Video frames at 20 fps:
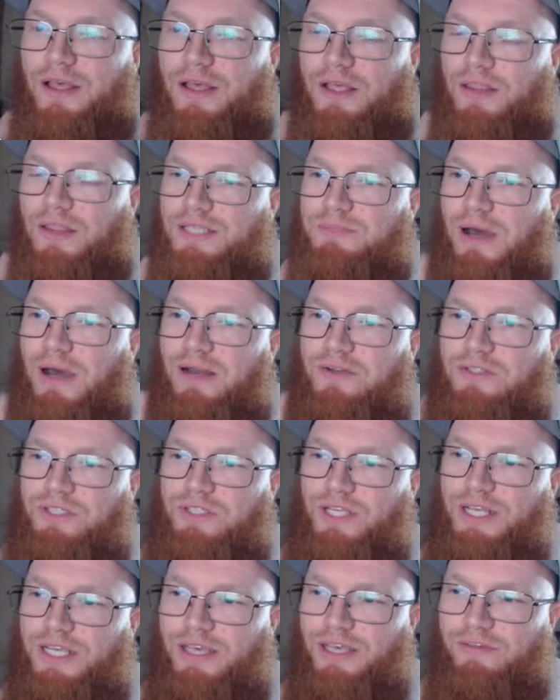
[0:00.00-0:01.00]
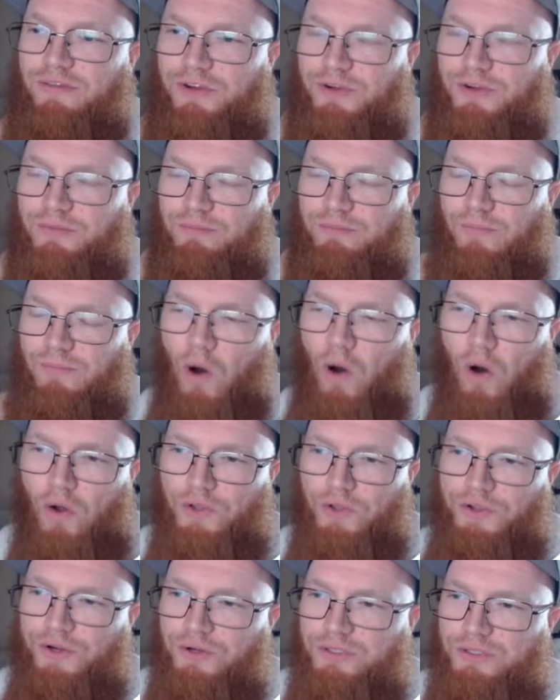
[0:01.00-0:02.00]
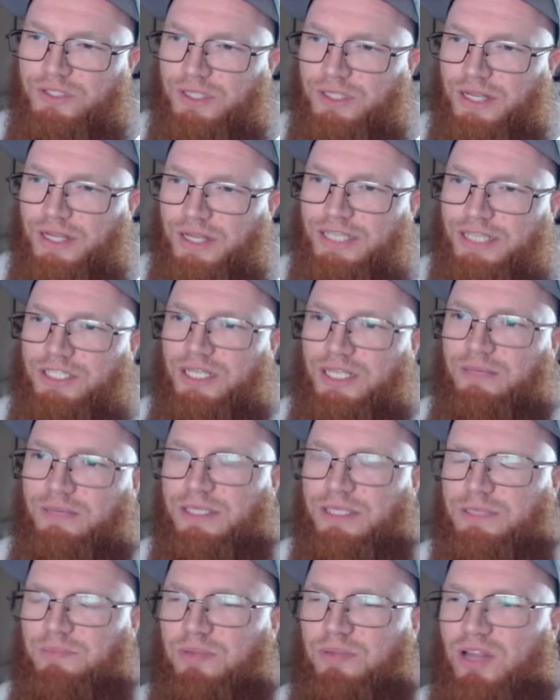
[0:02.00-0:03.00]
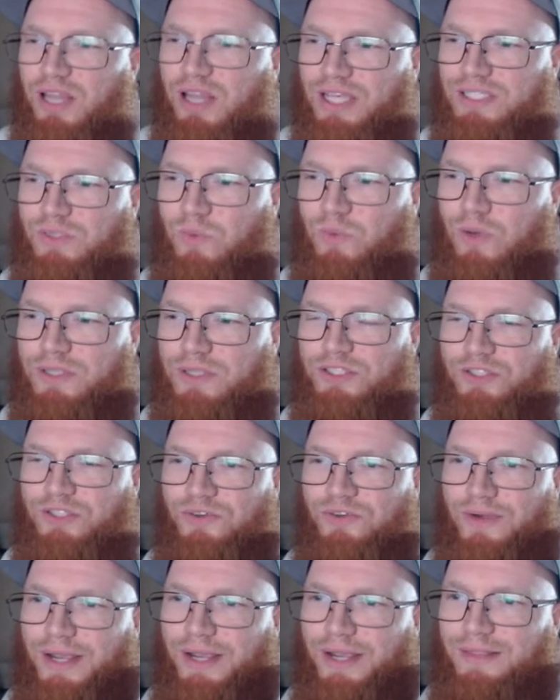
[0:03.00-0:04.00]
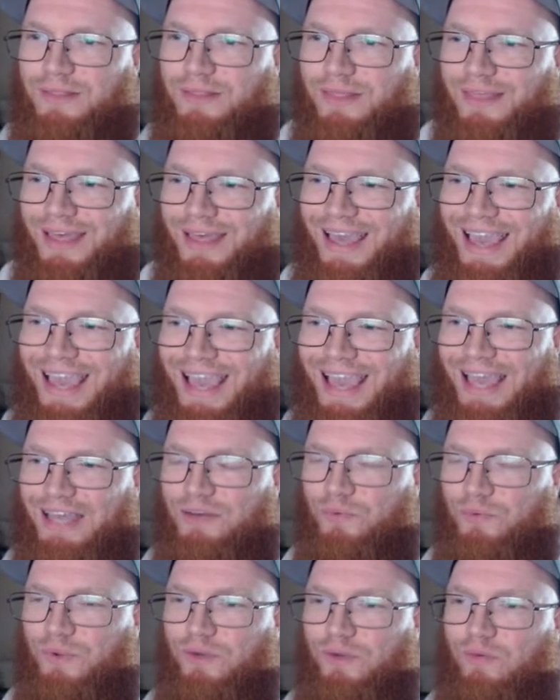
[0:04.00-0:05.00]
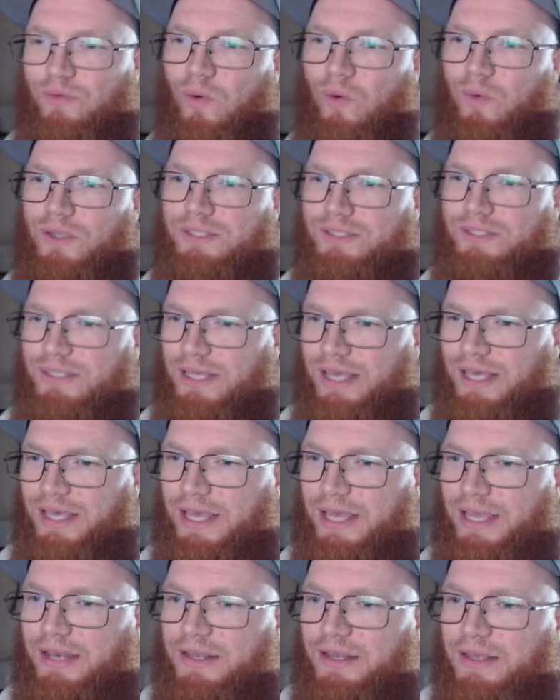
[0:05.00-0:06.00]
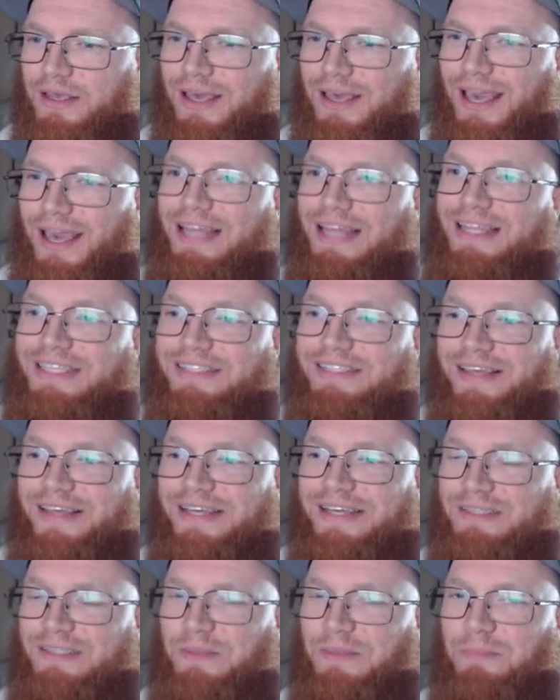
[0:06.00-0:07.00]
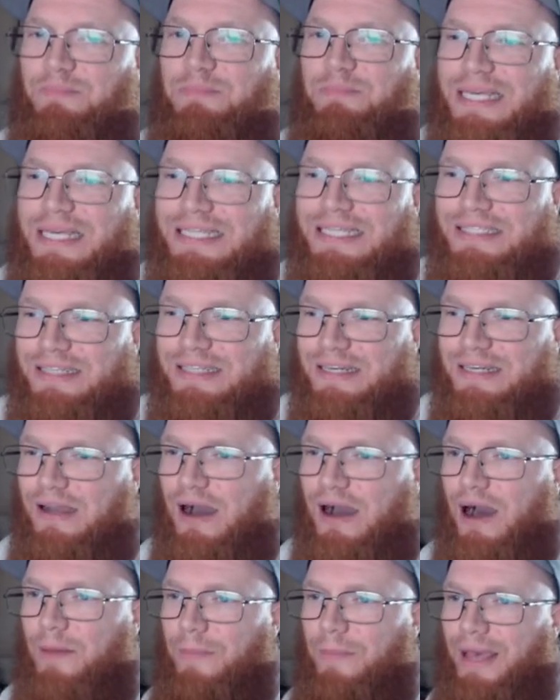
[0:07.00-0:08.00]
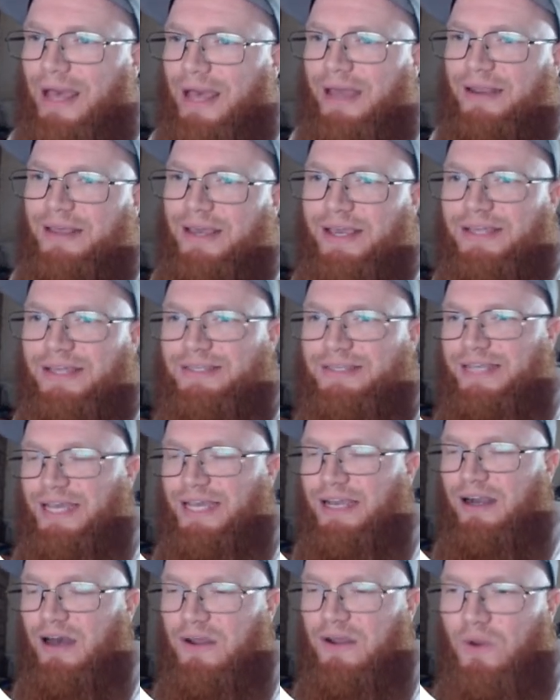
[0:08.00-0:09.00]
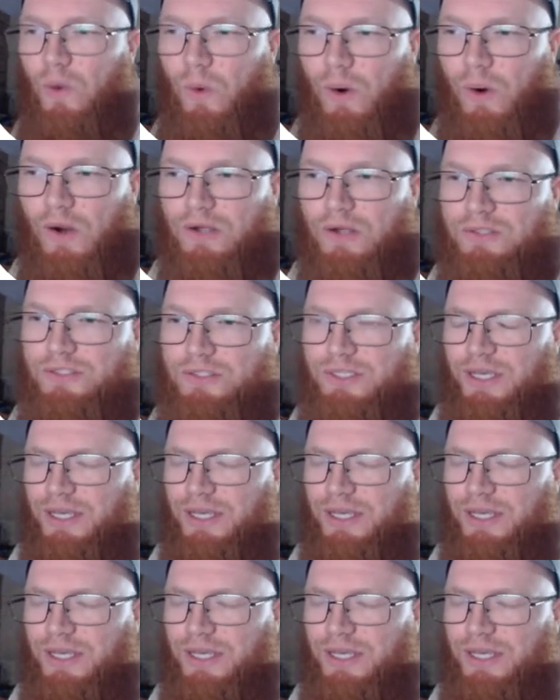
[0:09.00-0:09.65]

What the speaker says: This model is going to give all your Slaanesh demons +1 strength and reroll ones to hit. And this thing is a beast in combat. It can take on hordes.